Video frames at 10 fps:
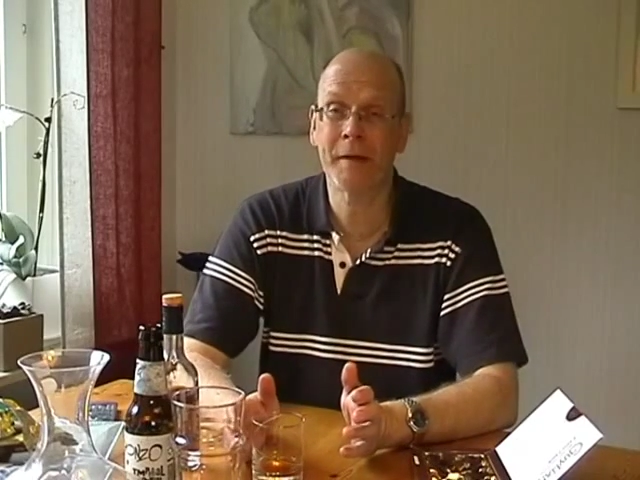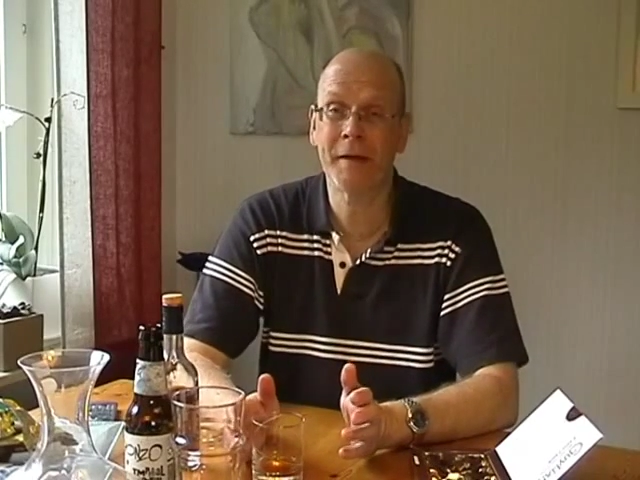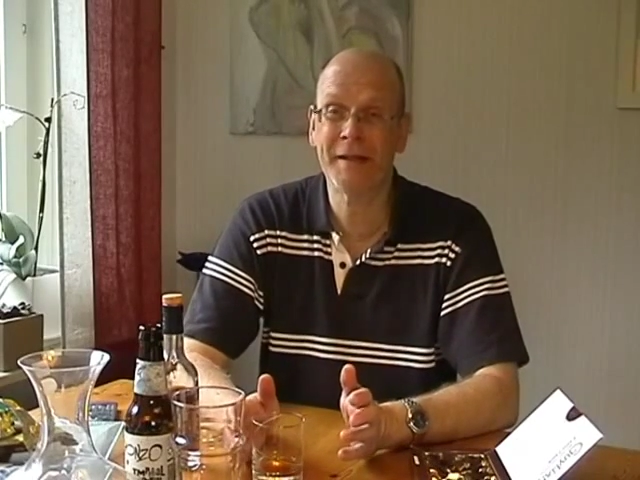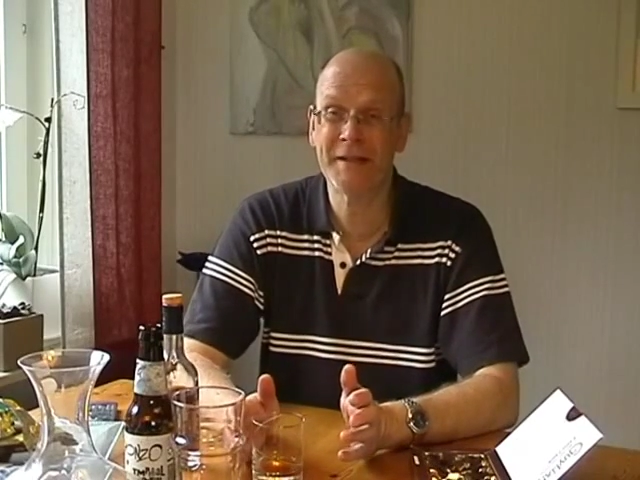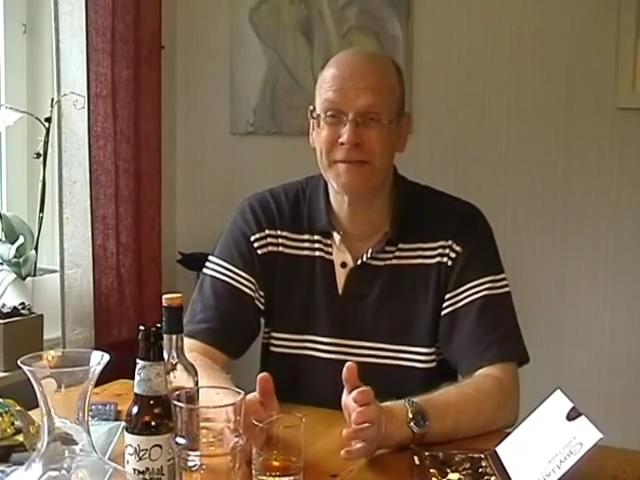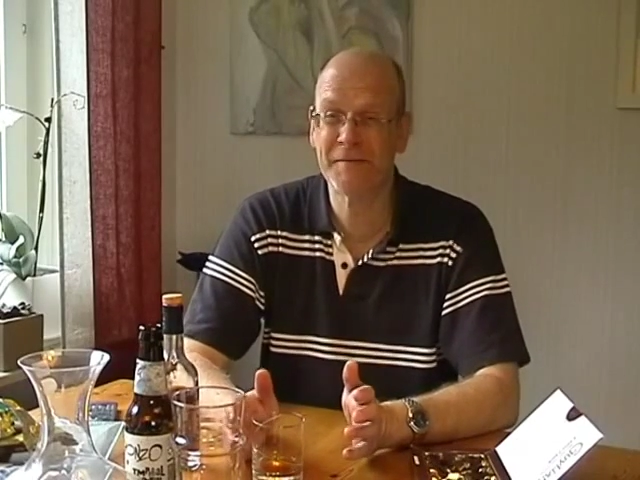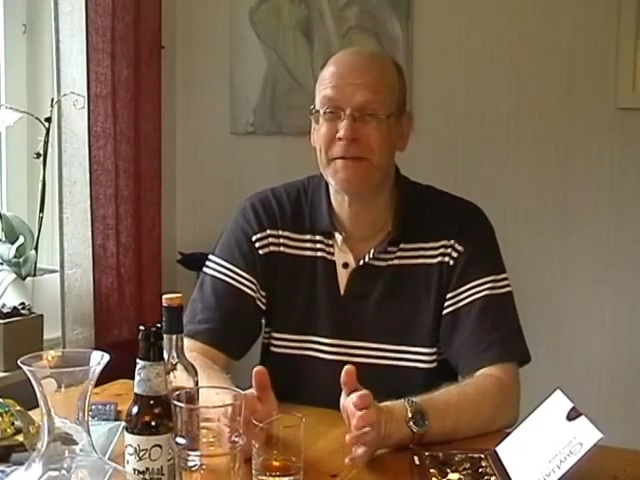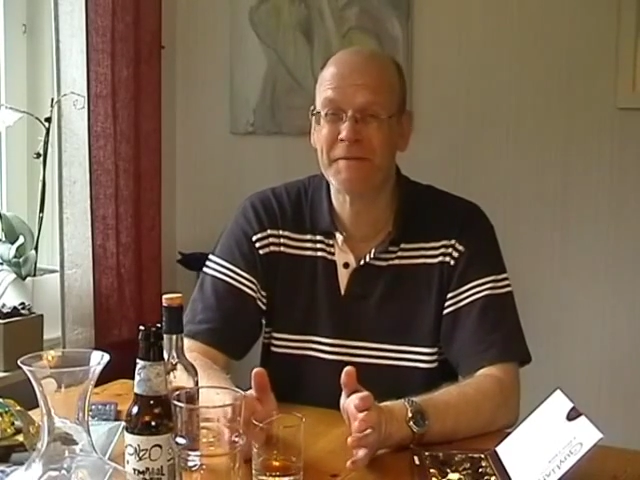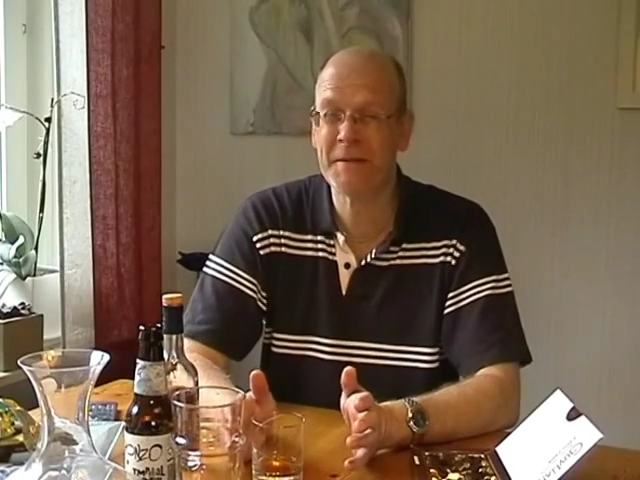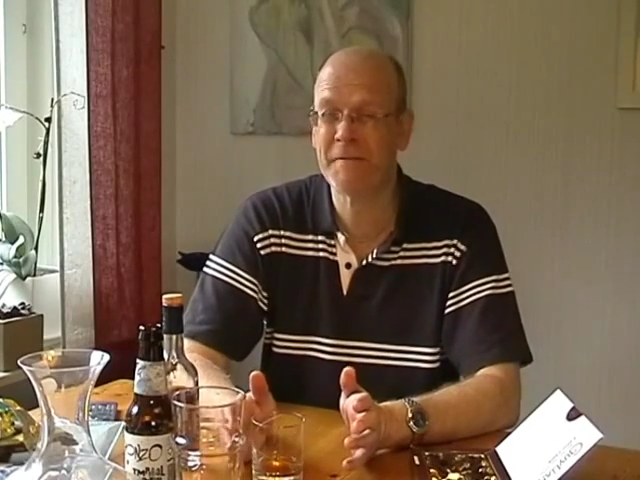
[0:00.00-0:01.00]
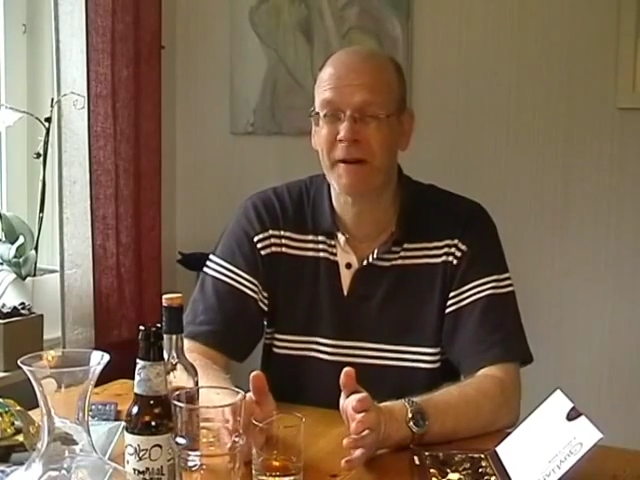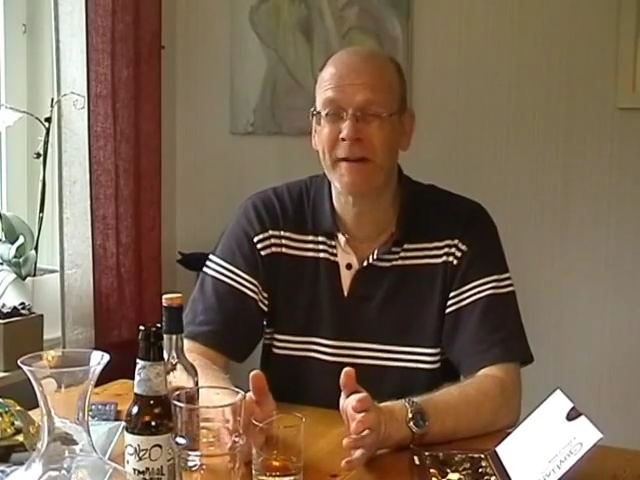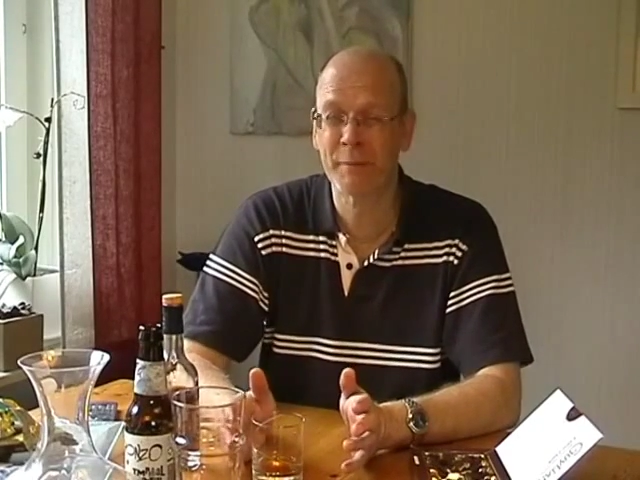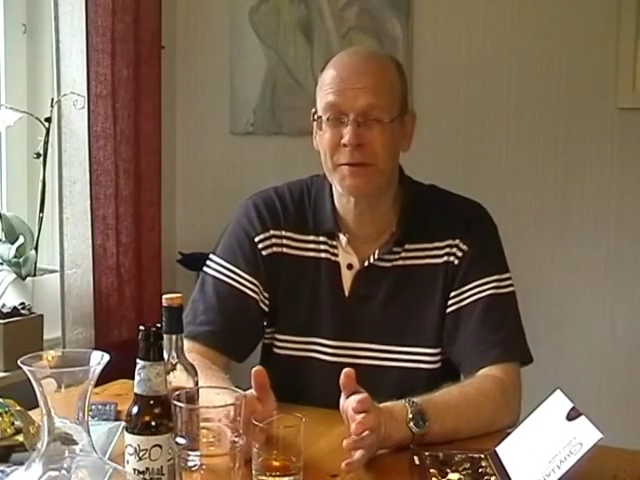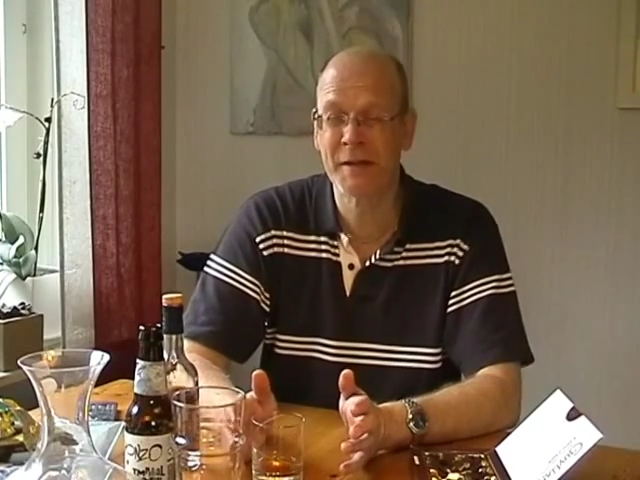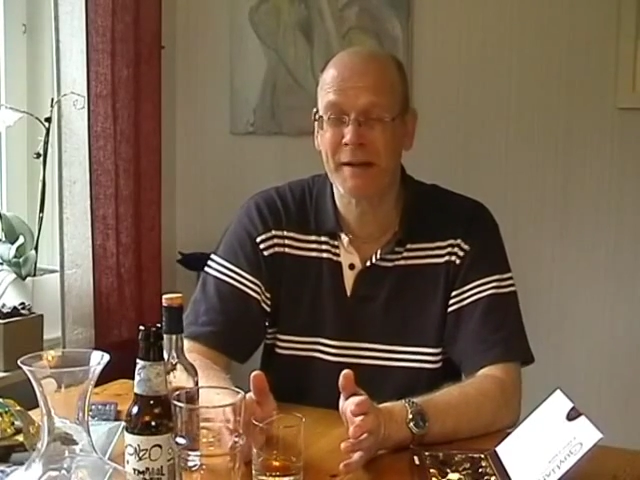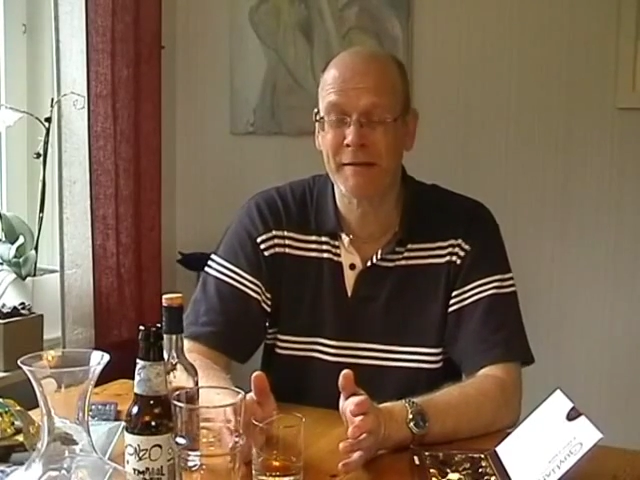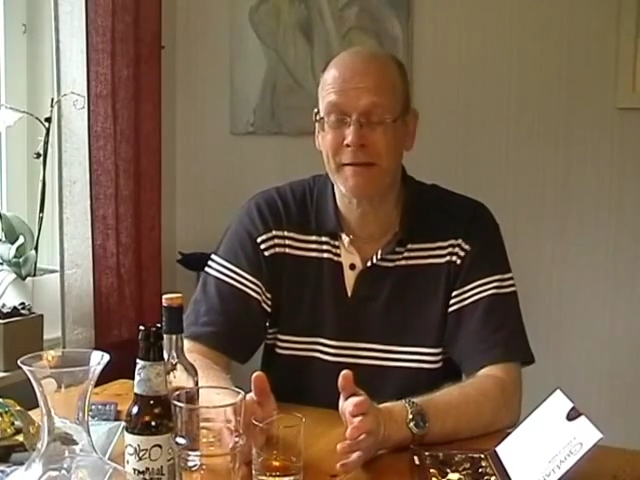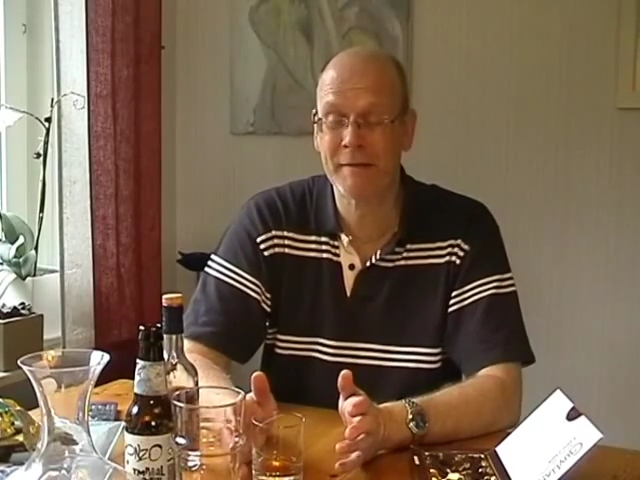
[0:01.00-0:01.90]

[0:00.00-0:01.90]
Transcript: It is 55%,